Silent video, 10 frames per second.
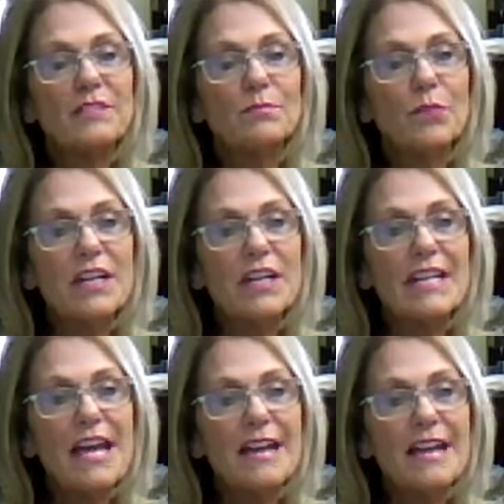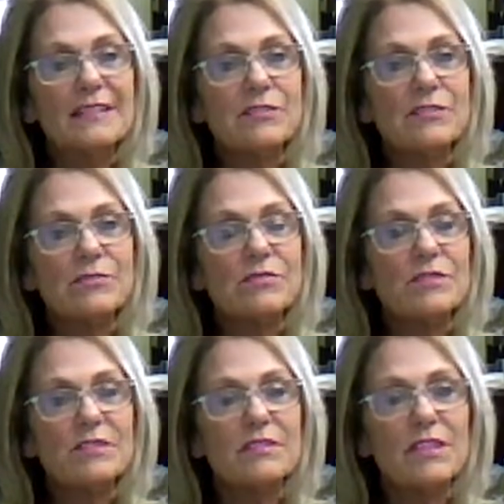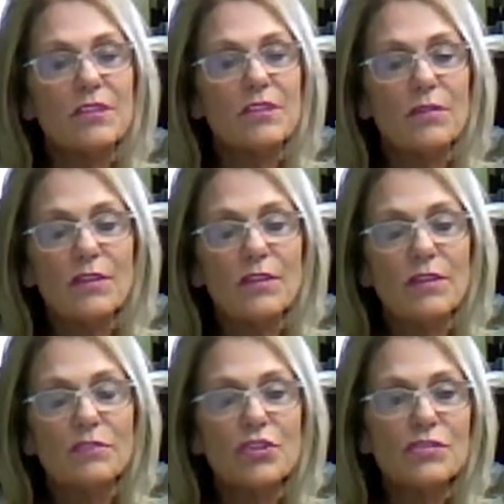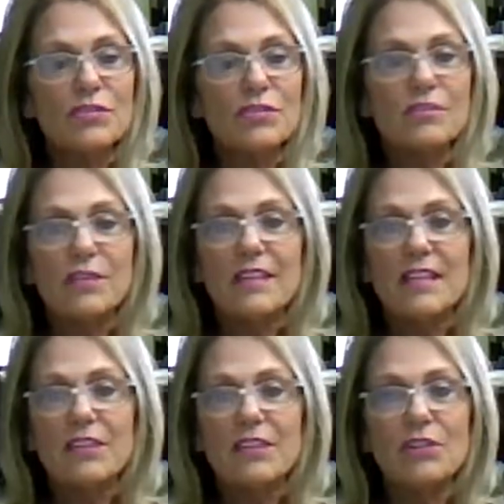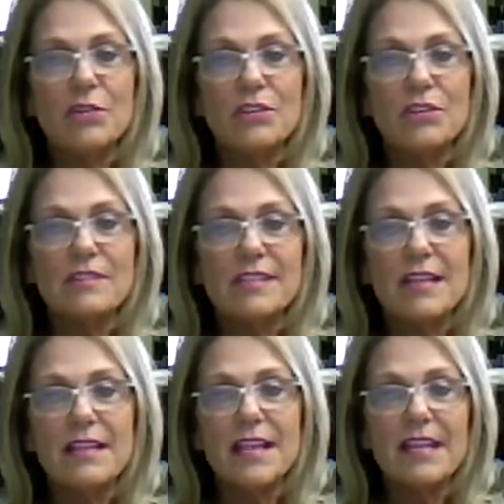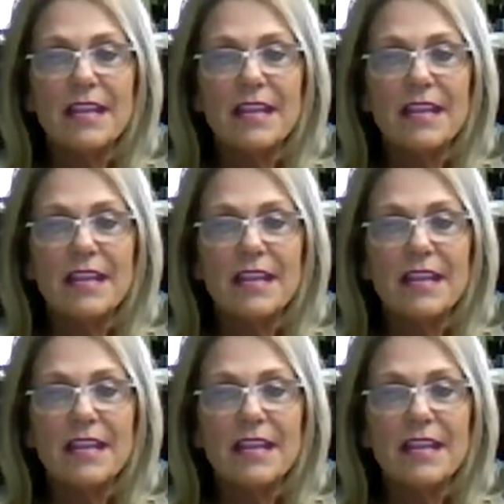brainiacs or, you know, they're nurses or anything, you know, you could say like,